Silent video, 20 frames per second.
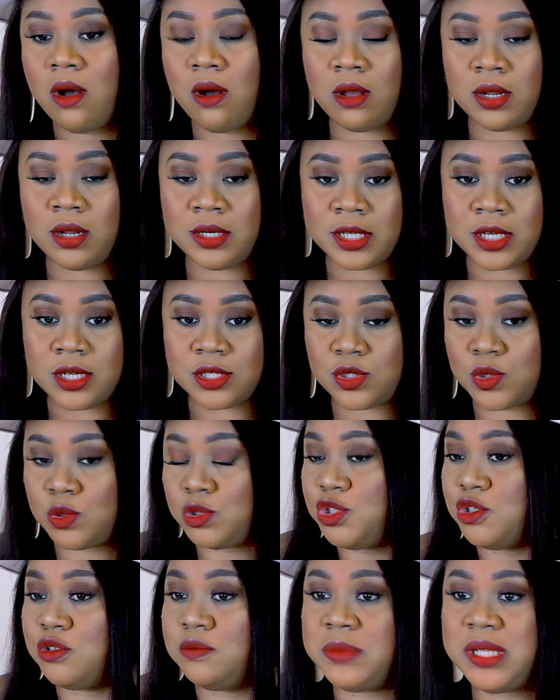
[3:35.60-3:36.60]
on
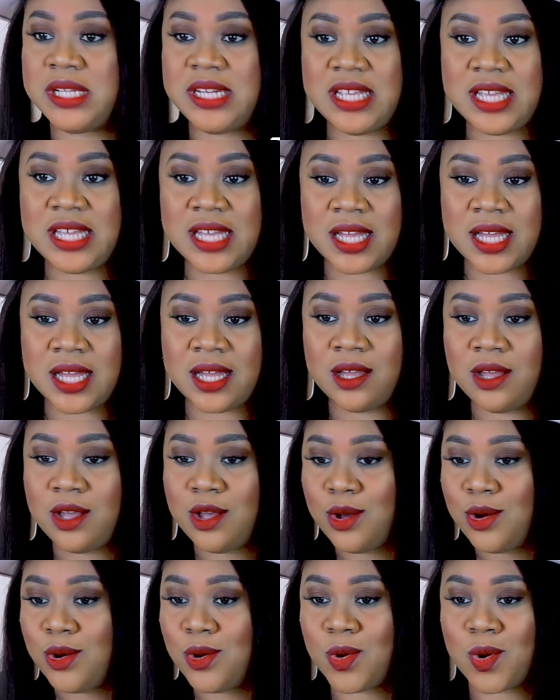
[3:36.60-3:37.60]
social media
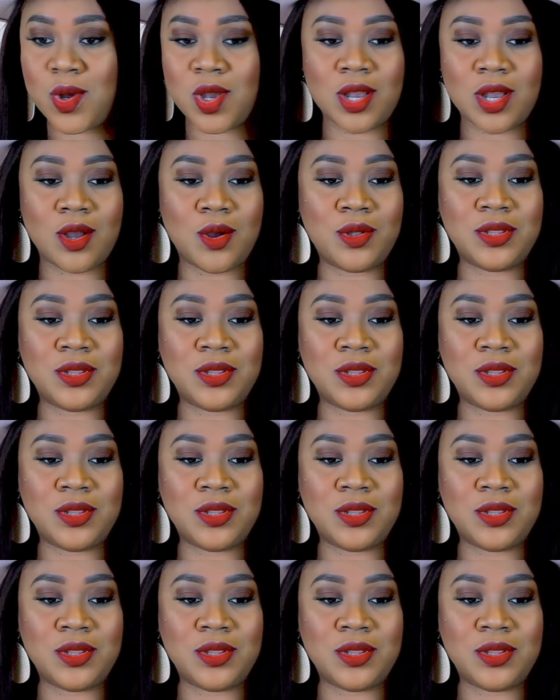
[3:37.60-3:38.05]
or